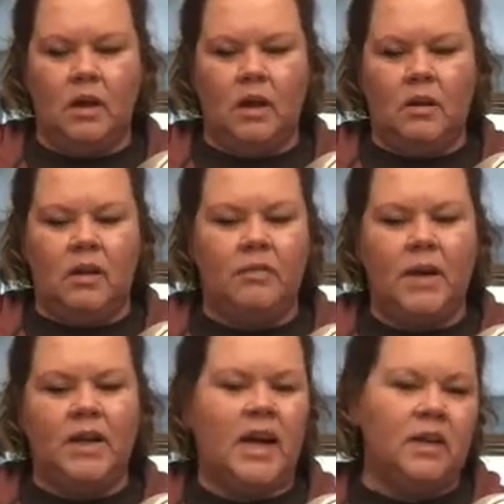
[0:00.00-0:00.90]
If my
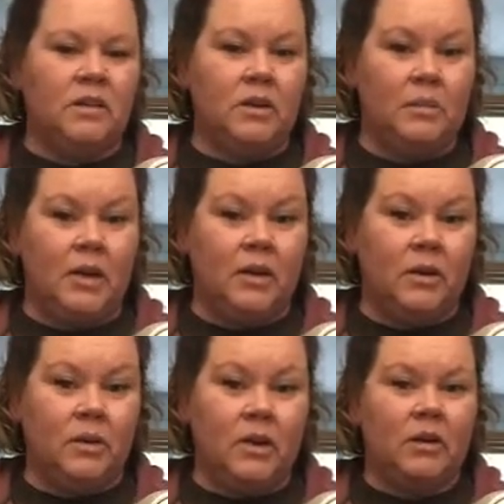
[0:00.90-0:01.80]
dad's going to pick a
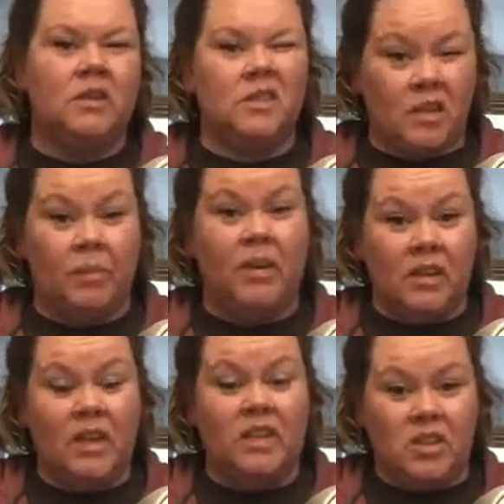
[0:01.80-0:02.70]
quilt, it's
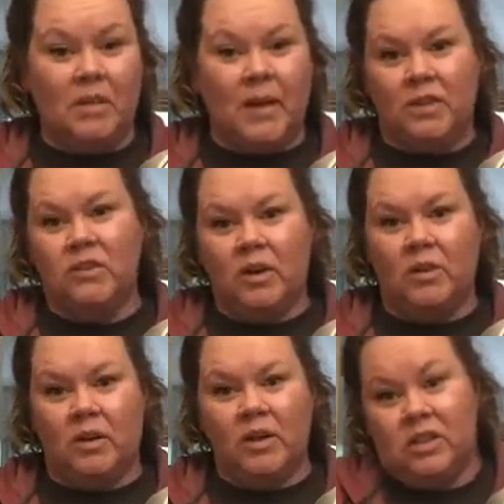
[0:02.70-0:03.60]
typically a geometric
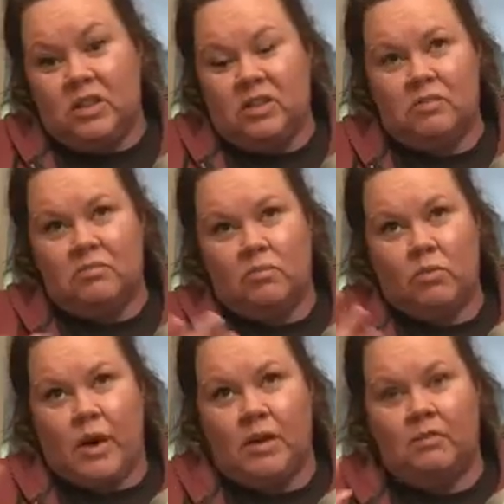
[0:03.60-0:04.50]
quilt. That's just
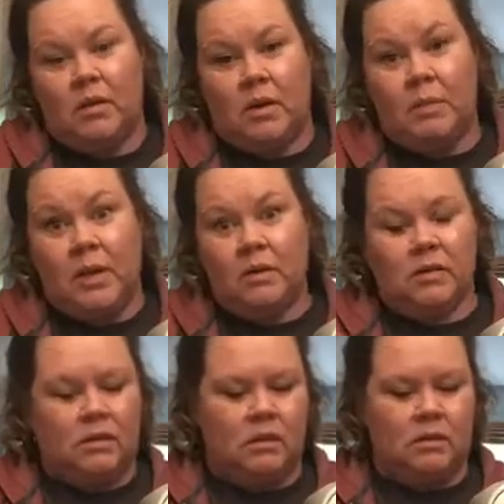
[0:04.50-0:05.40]
what appeals
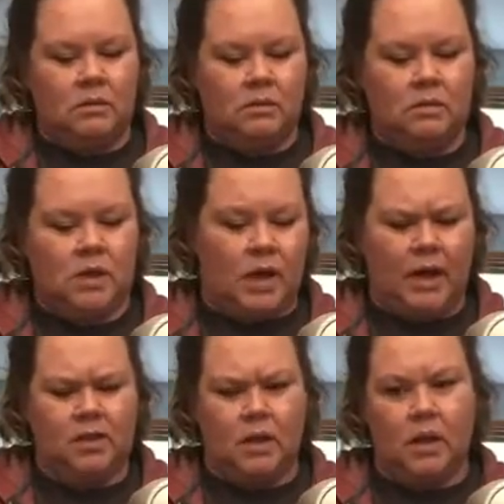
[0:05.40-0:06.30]
to
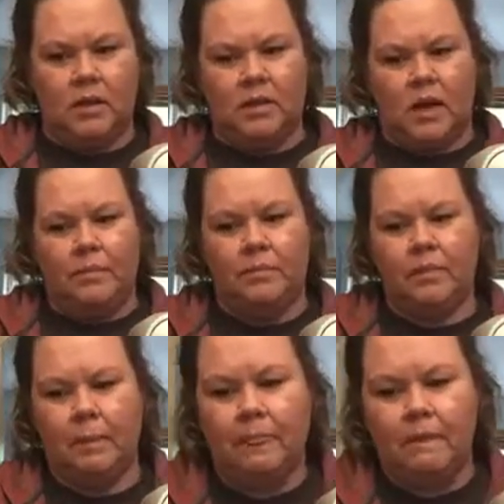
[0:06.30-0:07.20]
guys a lot of time.
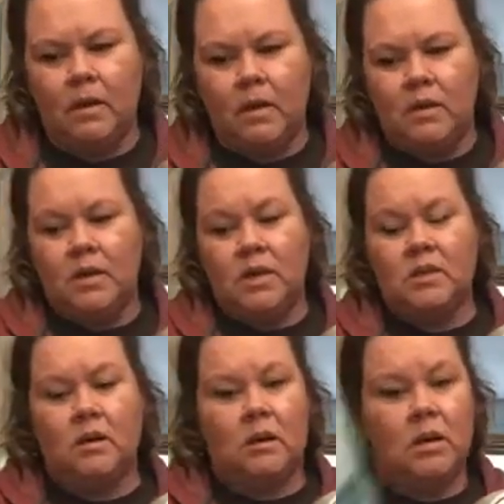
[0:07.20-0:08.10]
These are
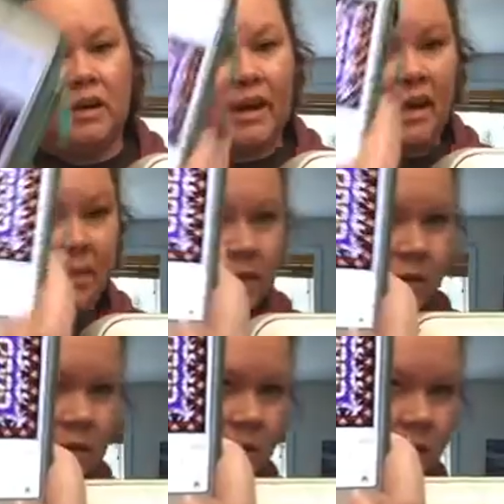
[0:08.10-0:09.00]
all log cabins,
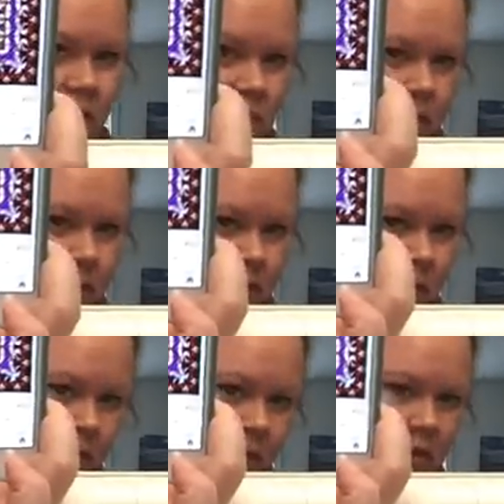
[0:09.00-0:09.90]

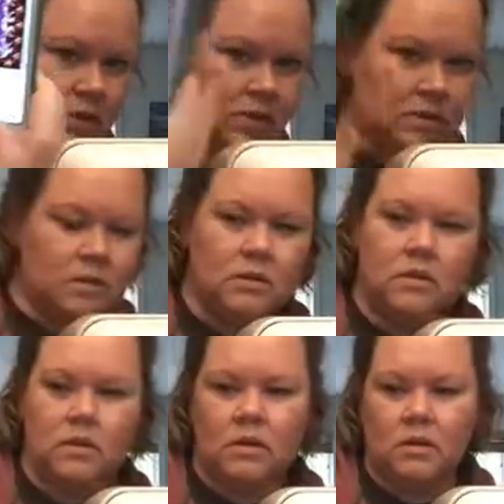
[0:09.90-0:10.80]
which is
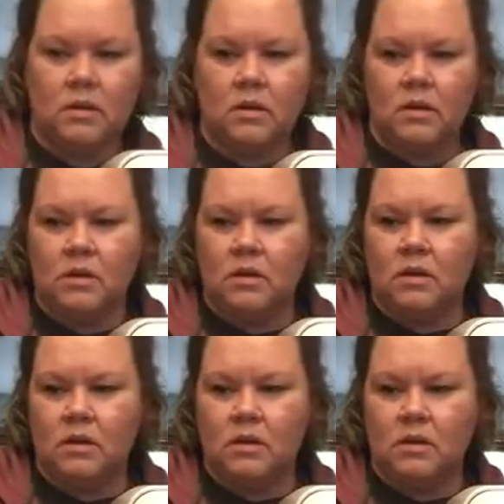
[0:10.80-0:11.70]

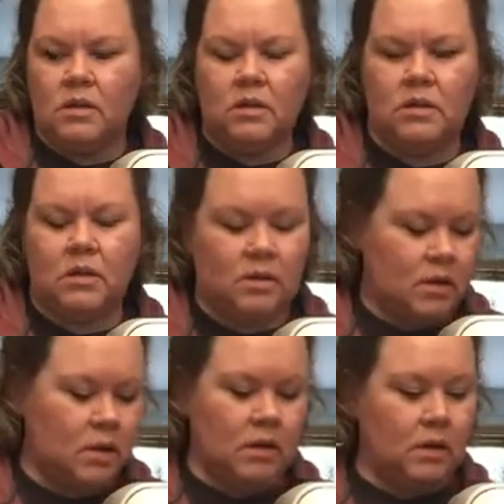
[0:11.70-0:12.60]
just,
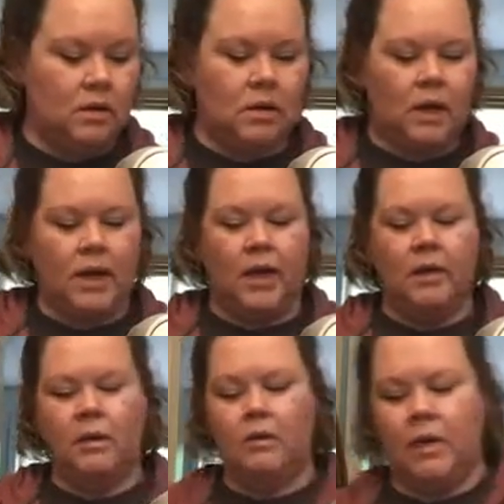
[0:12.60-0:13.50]
I can't get
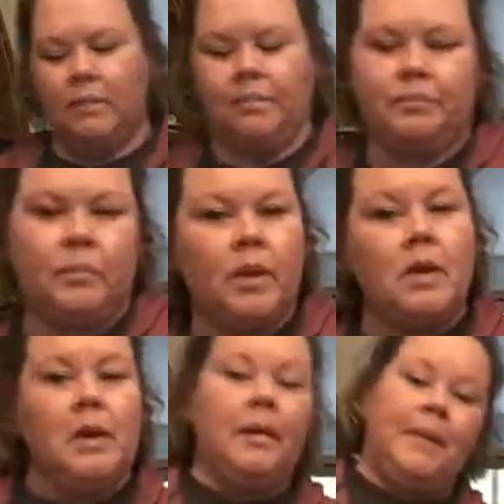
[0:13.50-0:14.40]
over him.
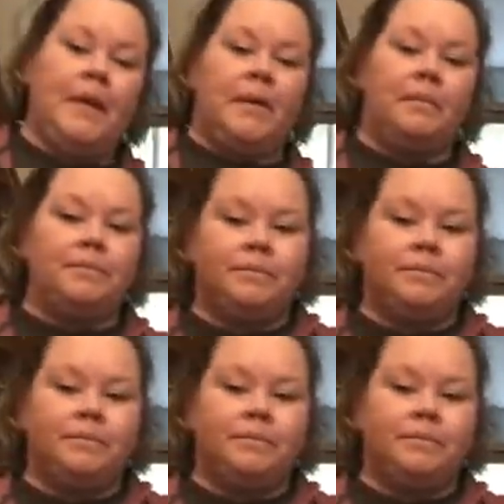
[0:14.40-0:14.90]
But anyway,